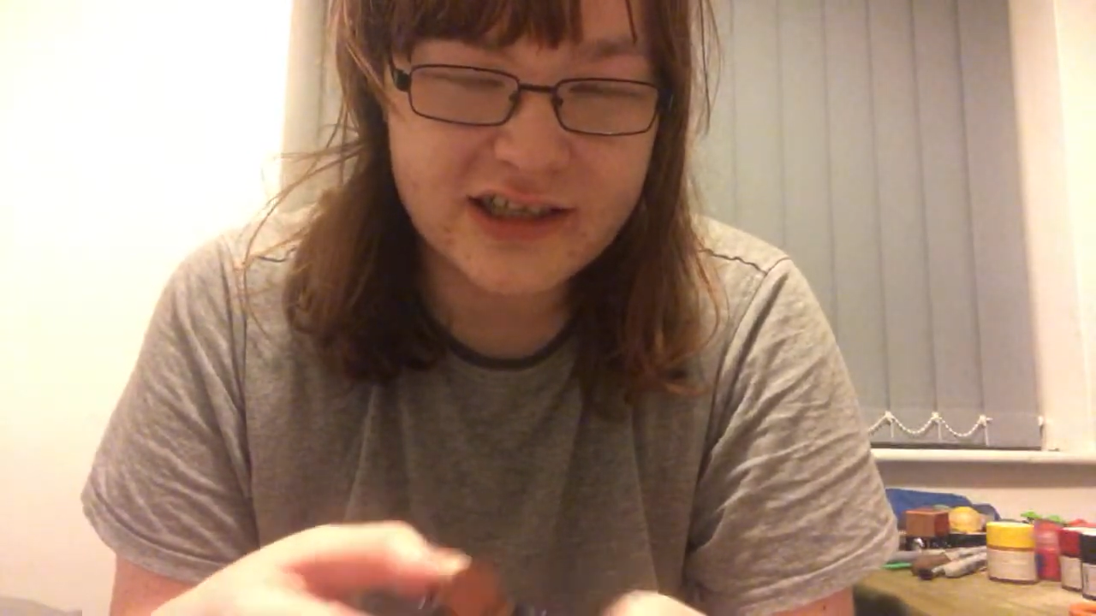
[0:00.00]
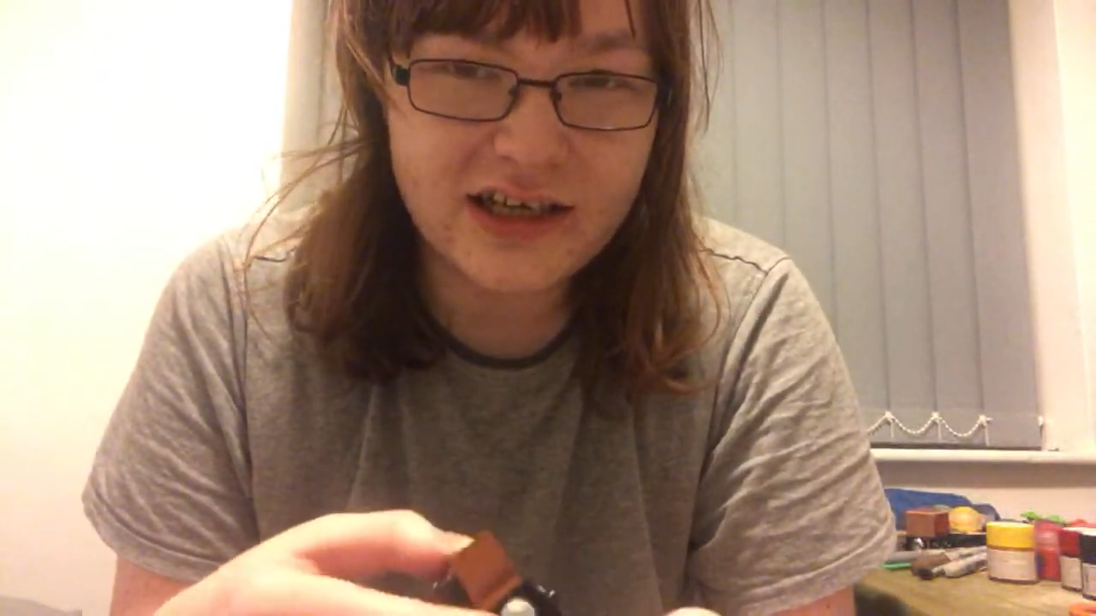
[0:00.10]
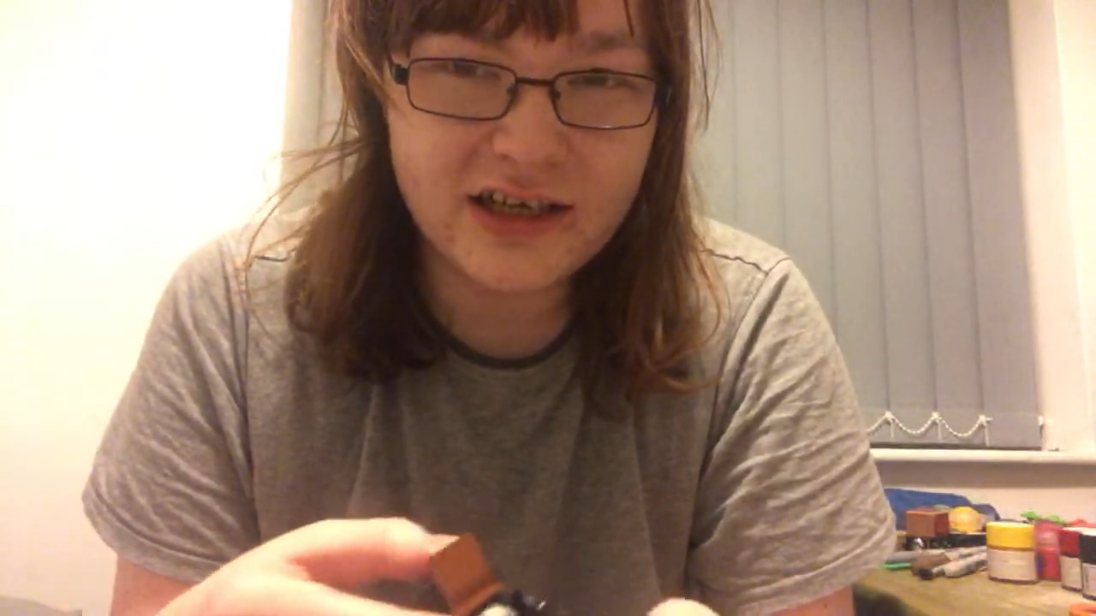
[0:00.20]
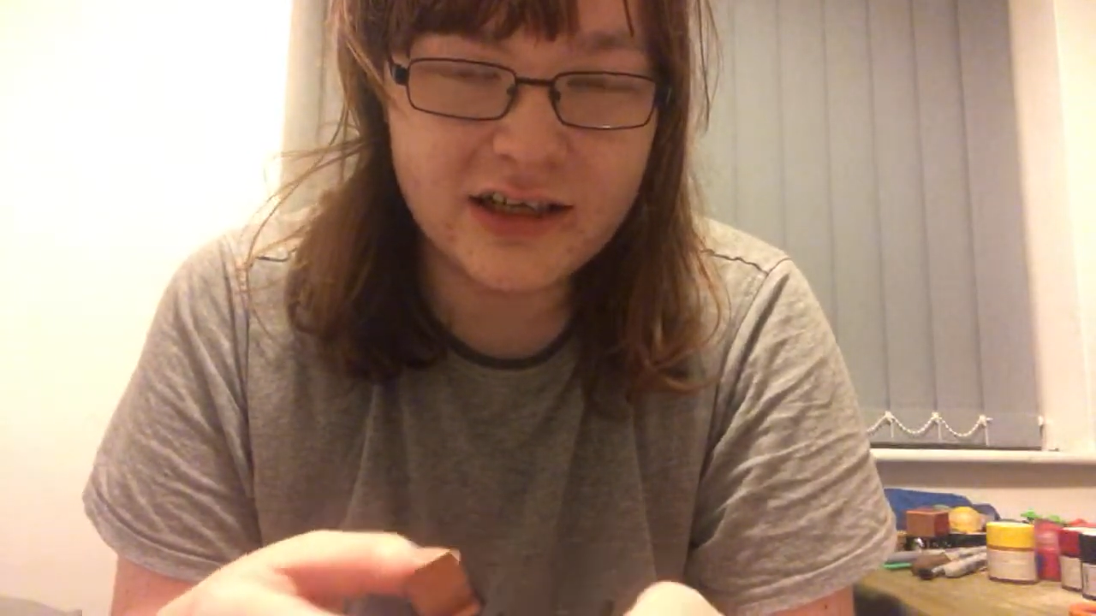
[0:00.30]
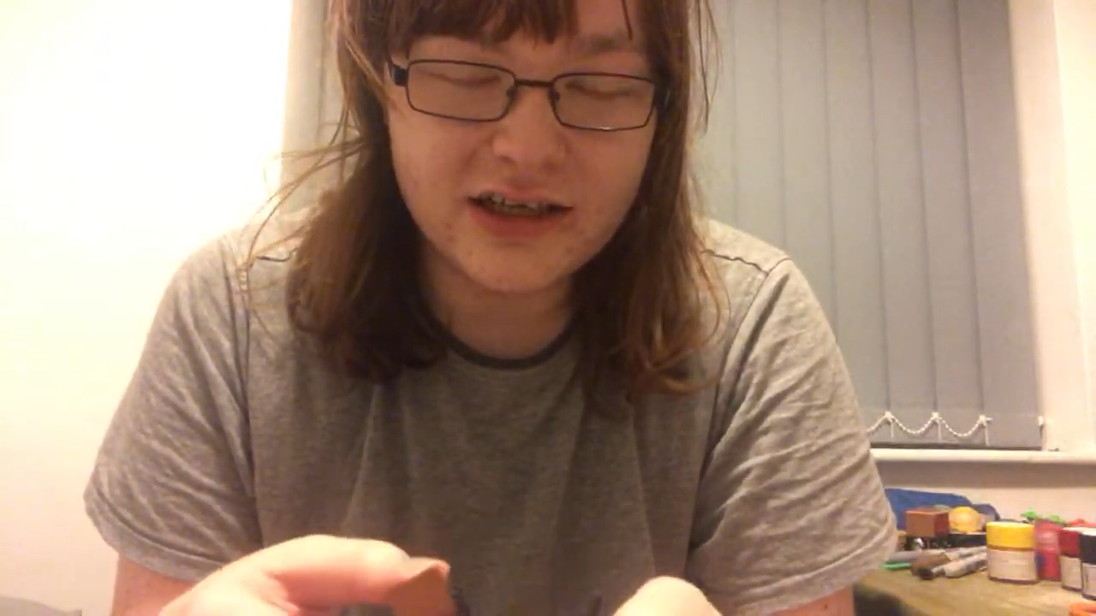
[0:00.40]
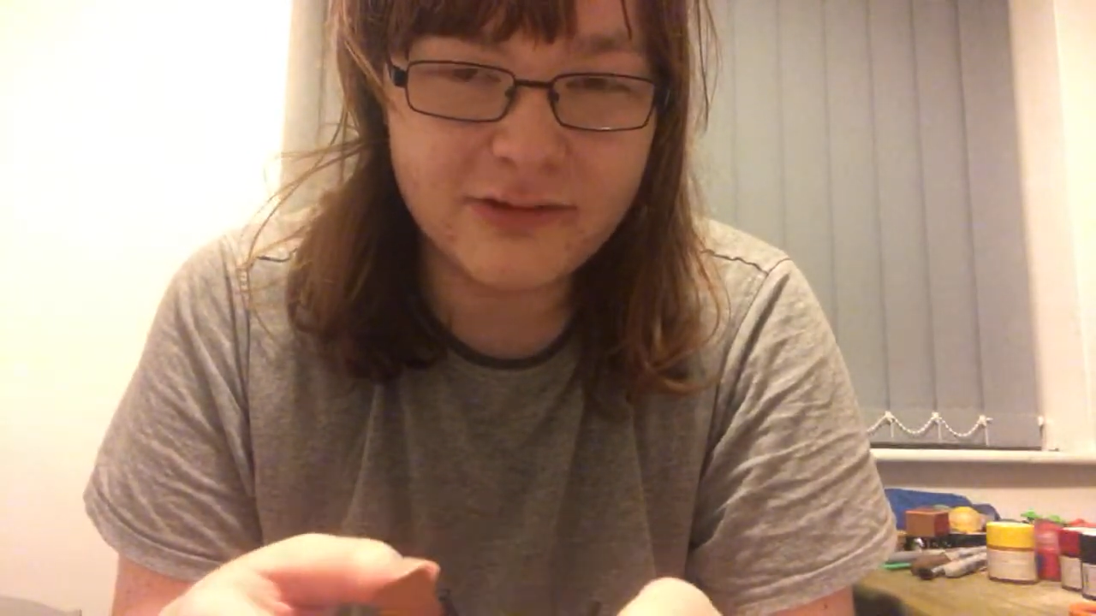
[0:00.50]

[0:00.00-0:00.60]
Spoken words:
a